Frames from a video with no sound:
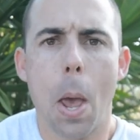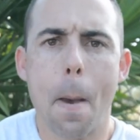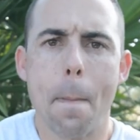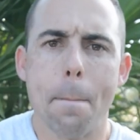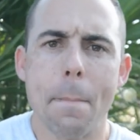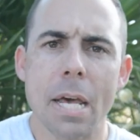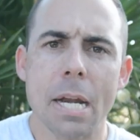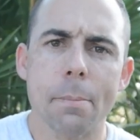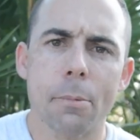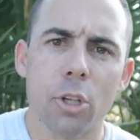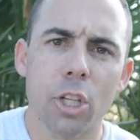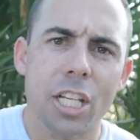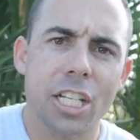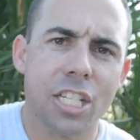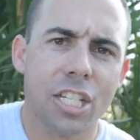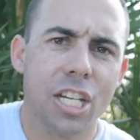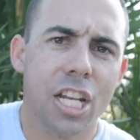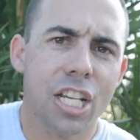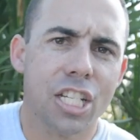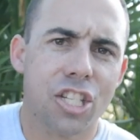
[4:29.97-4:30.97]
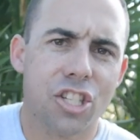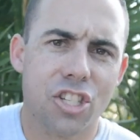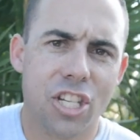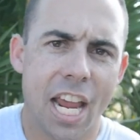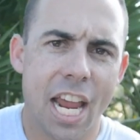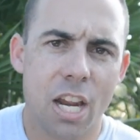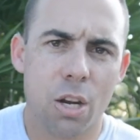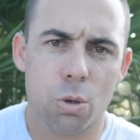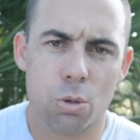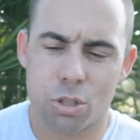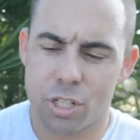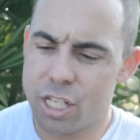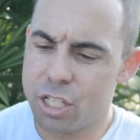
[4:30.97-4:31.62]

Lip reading: minimalist sandals.